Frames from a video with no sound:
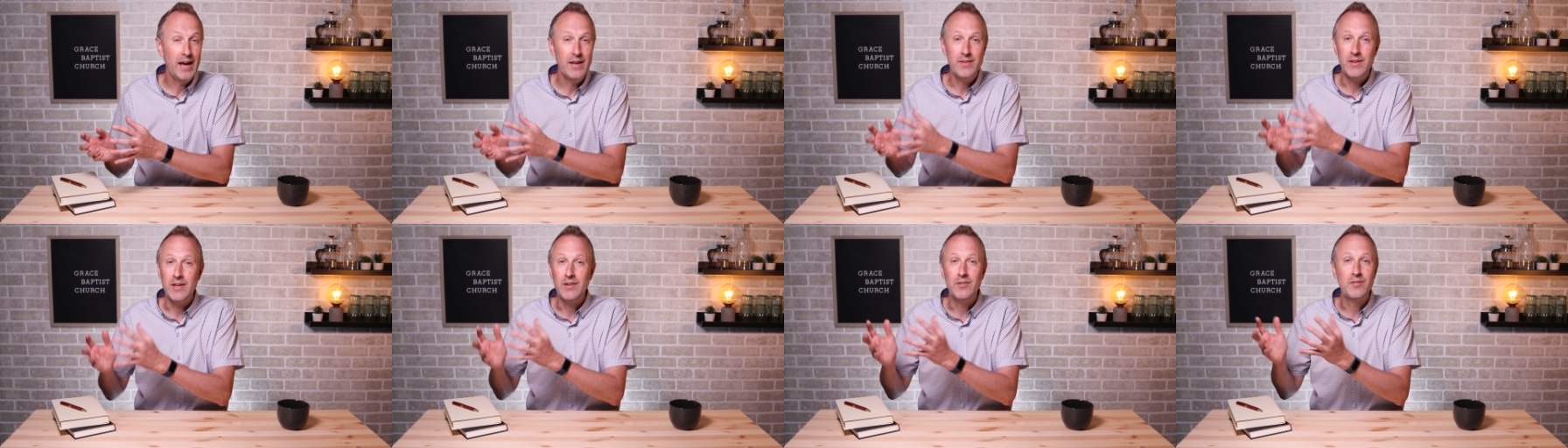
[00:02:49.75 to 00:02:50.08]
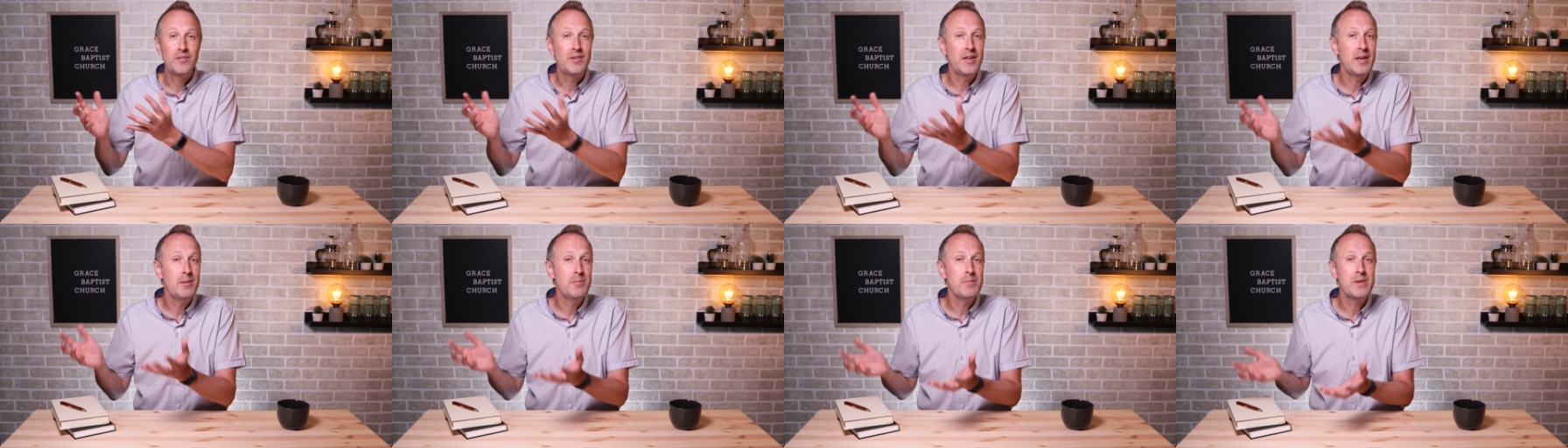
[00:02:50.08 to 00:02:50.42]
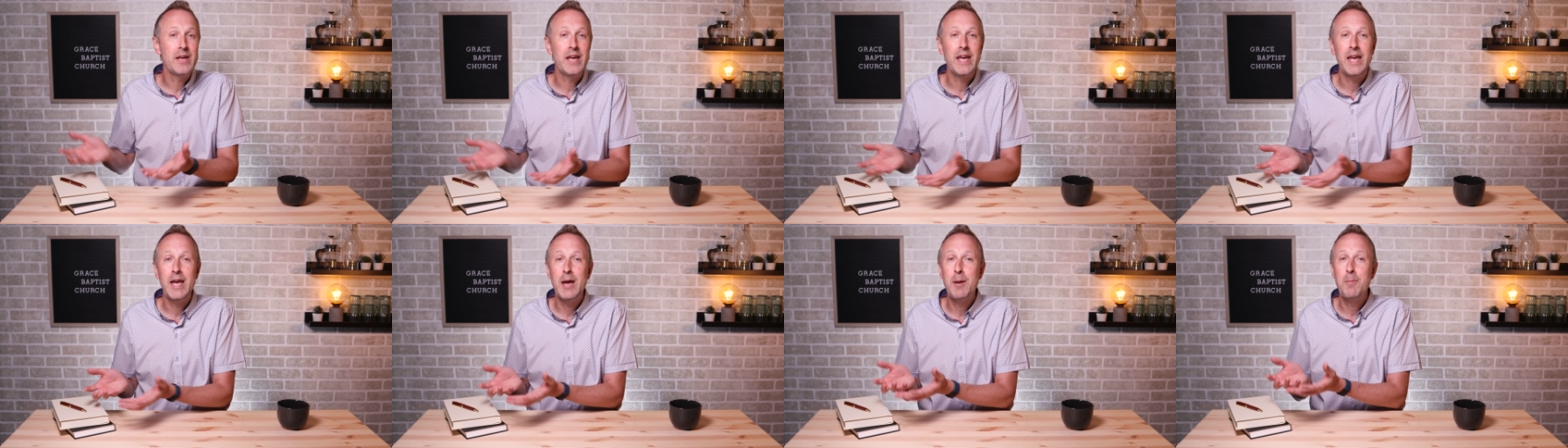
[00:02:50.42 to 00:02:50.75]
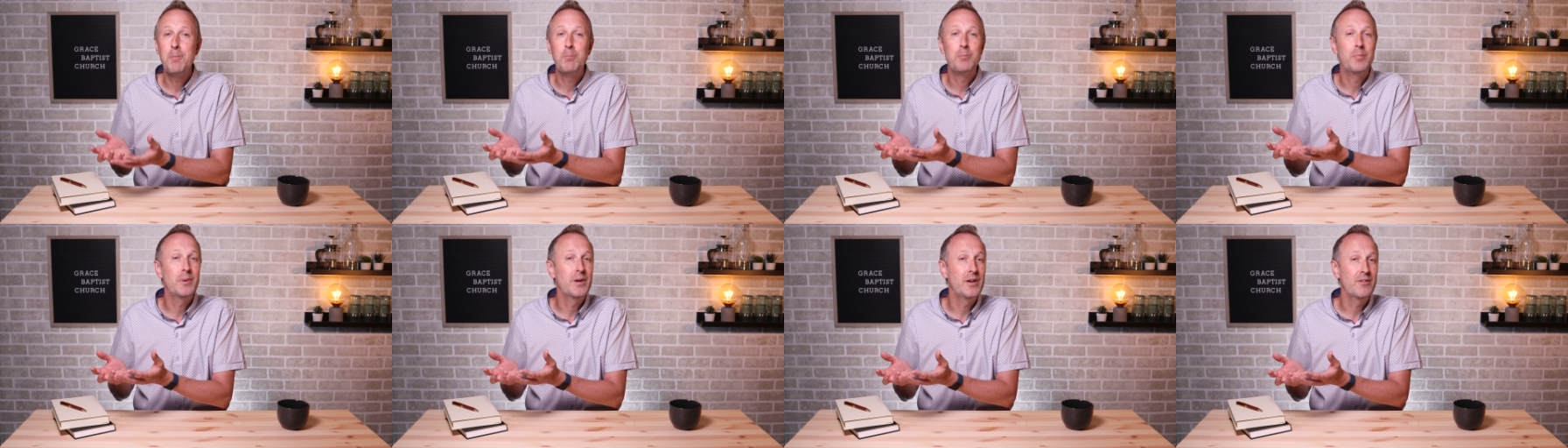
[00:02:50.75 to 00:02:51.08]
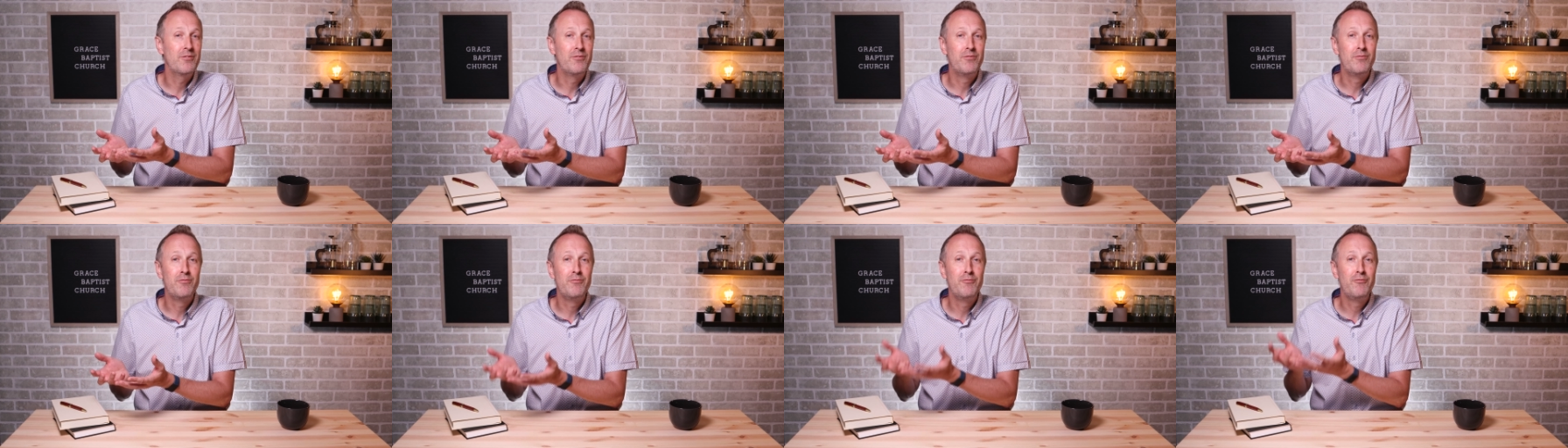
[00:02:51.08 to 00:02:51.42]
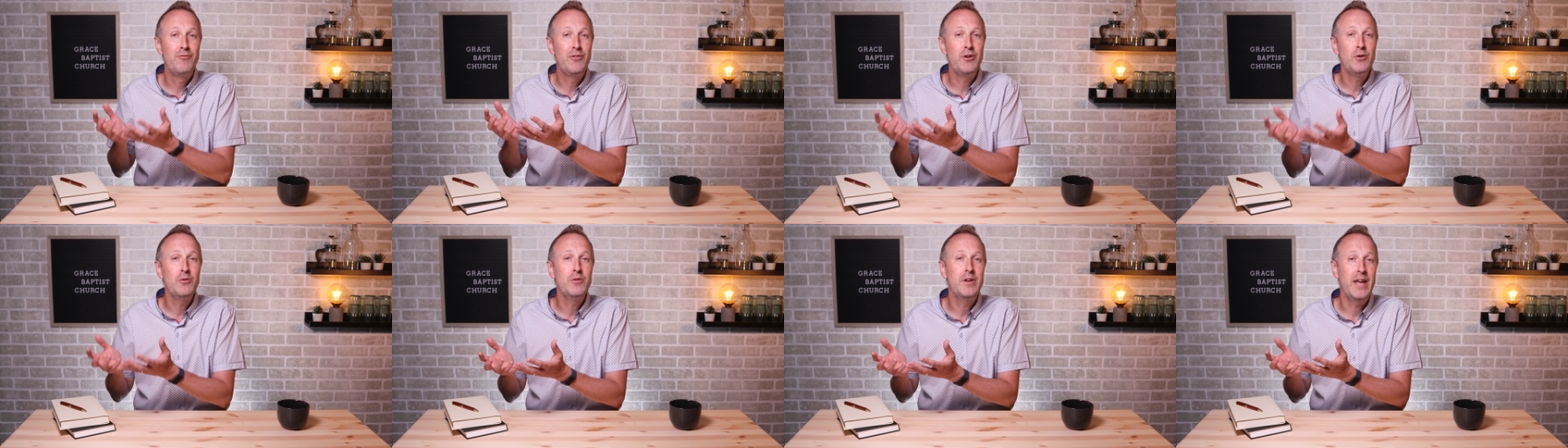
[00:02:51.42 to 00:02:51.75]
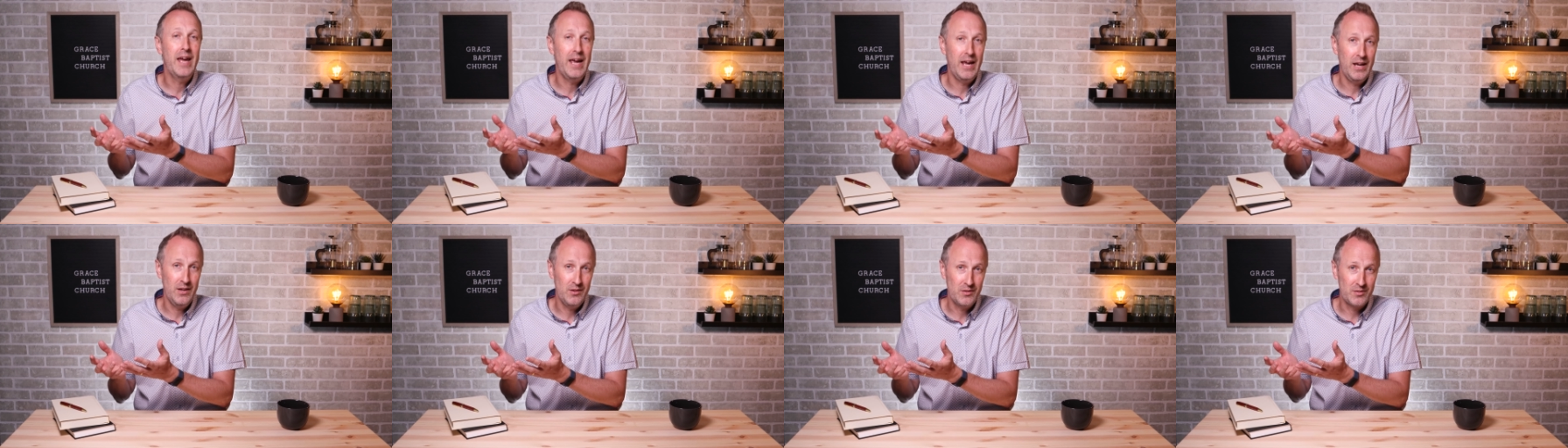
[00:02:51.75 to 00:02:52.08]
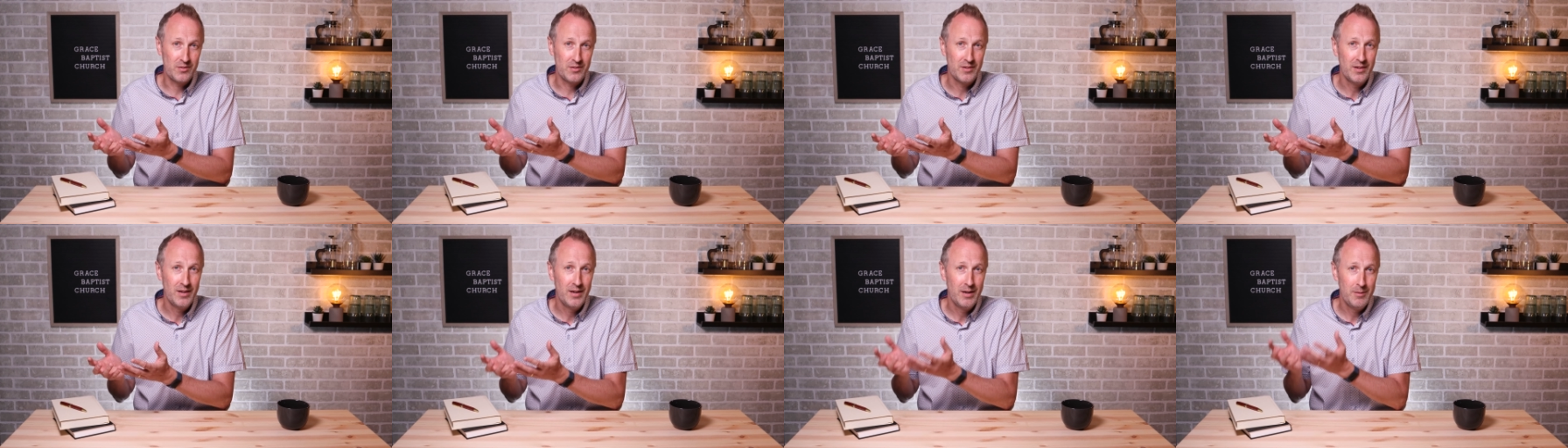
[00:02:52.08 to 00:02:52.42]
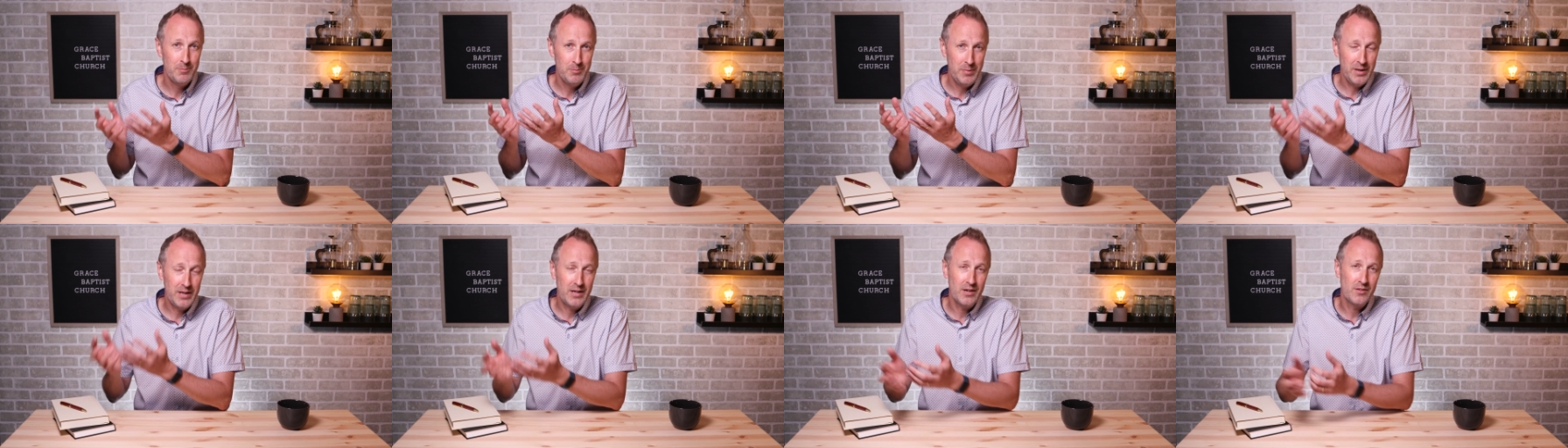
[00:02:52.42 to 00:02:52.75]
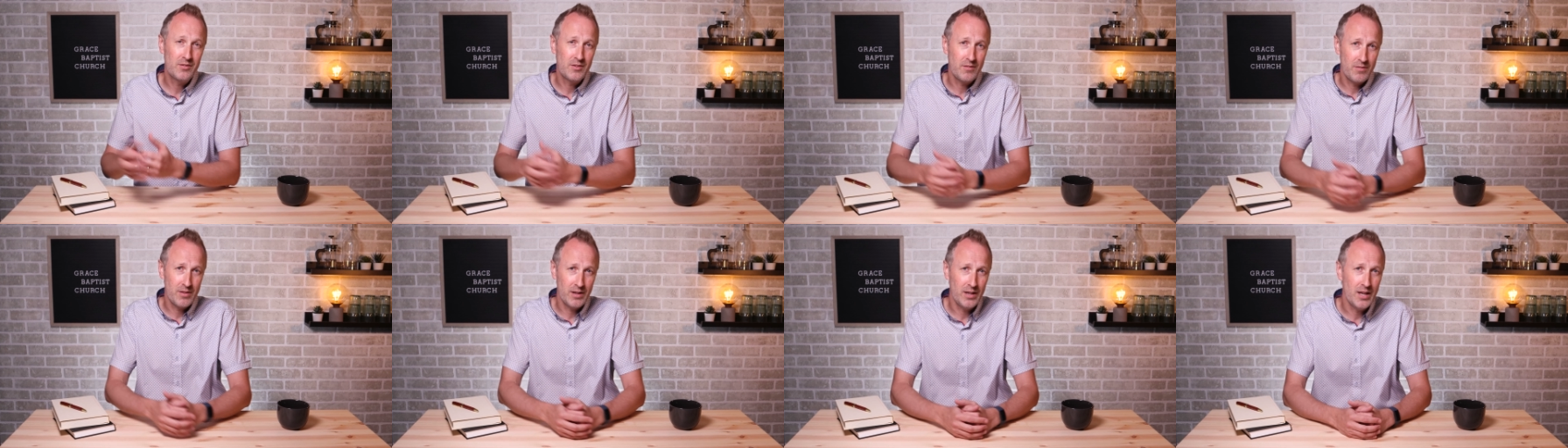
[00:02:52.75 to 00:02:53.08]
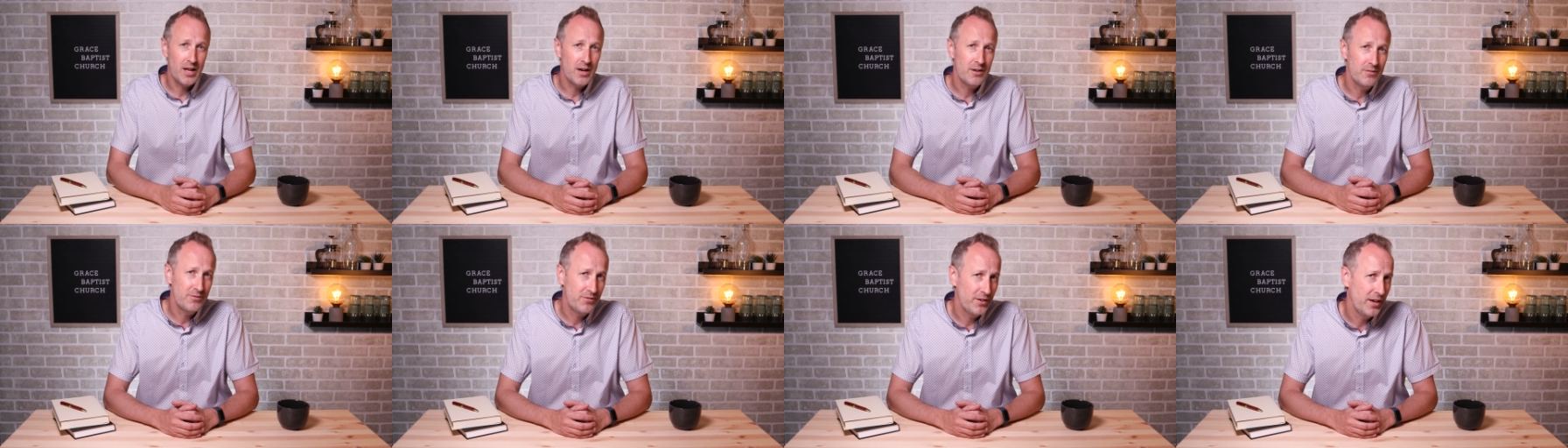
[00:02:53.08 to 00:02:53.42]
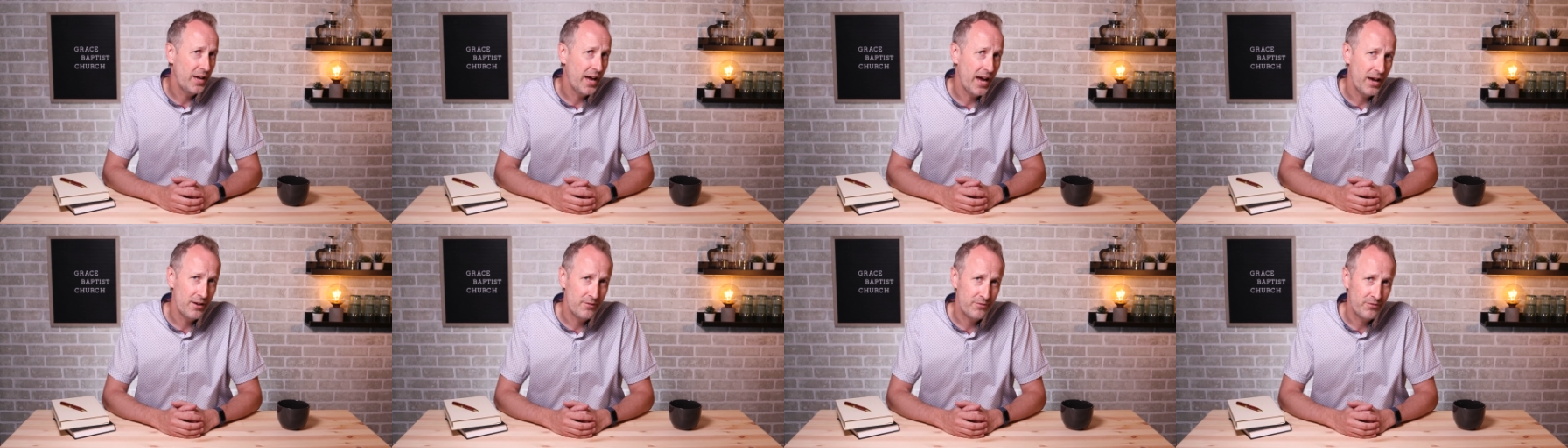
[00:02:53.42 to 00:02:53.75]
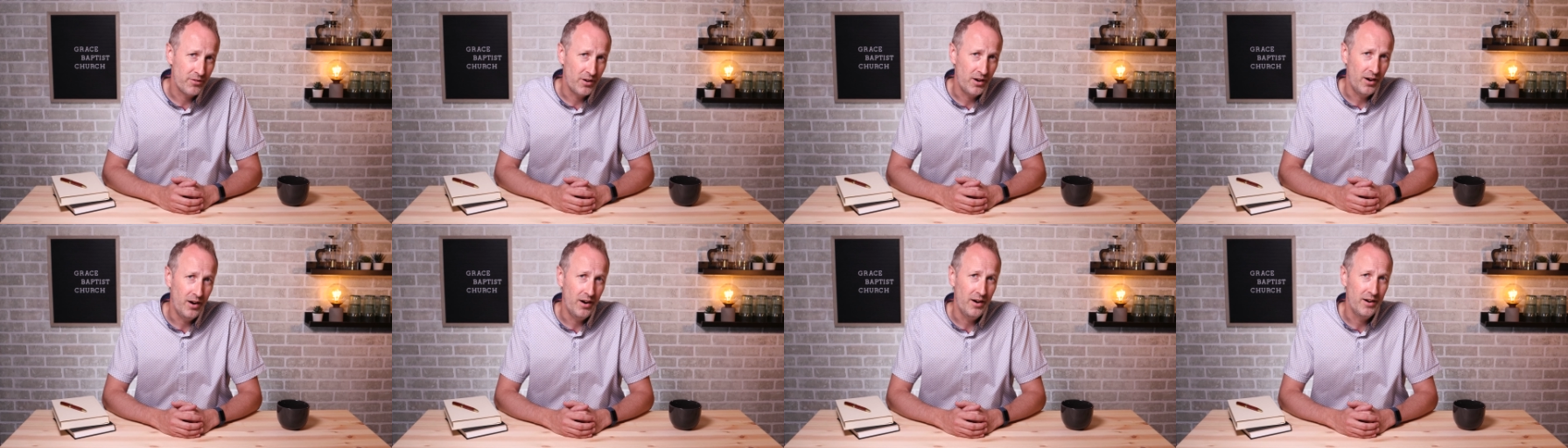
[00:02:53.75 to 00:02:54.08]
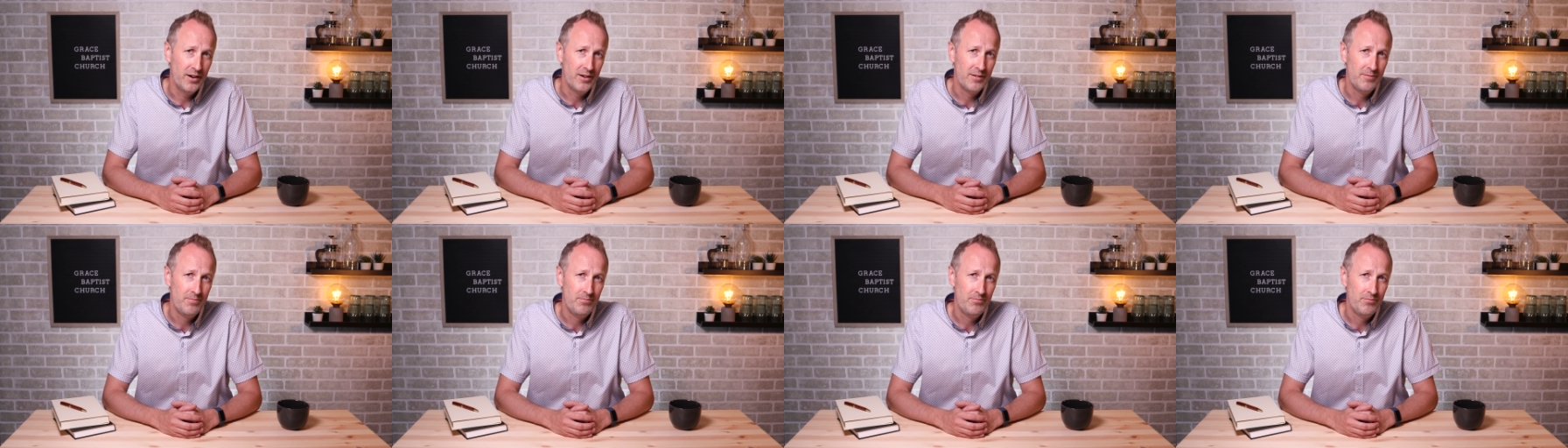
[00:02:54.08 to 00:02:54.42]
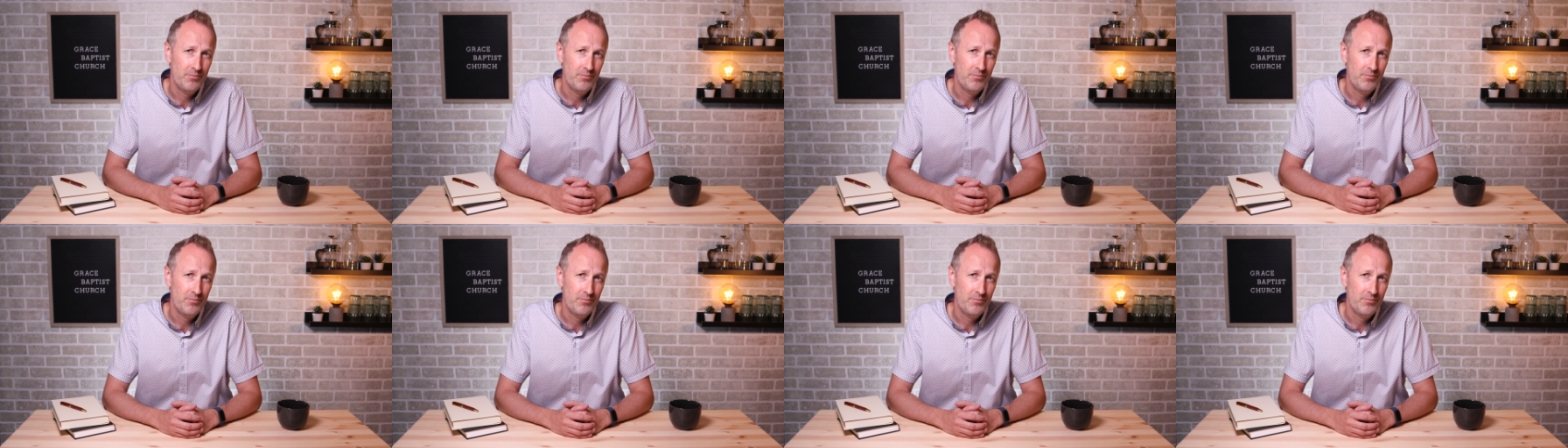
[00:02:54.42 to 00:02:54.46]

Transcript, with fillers: and they seemed to him but a few days because of the love he had for her.